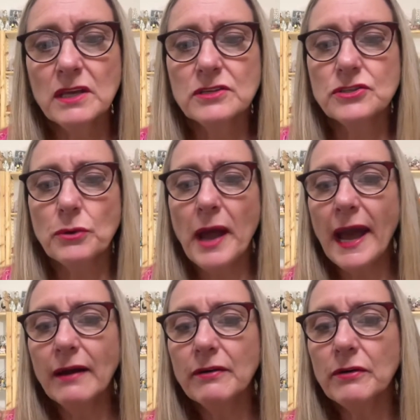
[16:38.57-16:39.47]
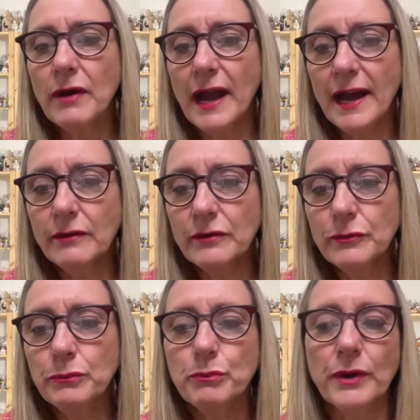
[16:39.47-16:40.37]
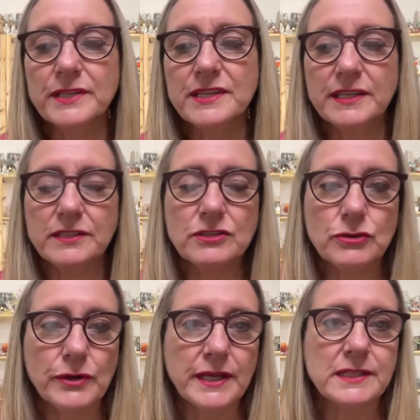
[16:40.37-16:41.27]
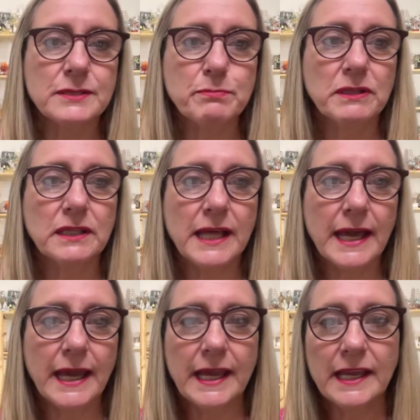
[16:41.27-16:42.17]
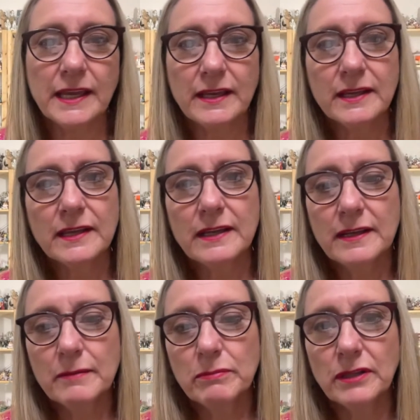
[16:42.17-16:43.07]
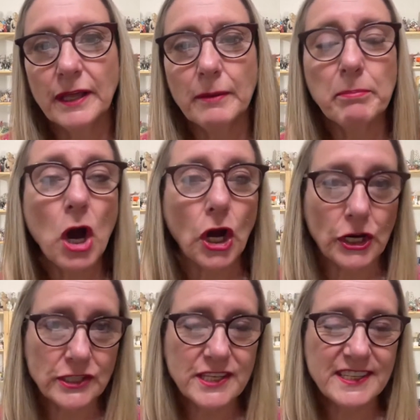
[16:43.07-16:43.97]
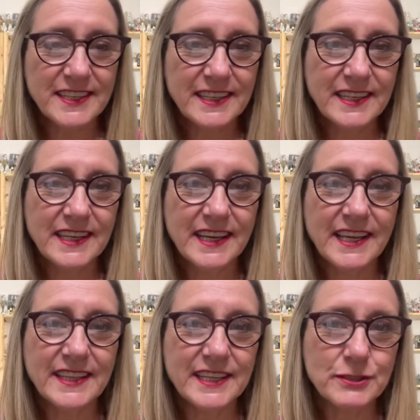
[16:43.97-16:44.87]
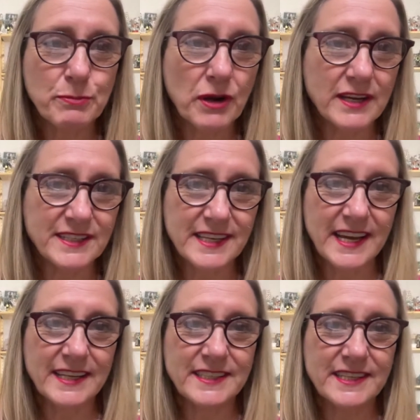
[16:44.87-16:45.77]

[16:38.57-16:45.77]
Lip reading: So how do resonance circuits play a part in this process?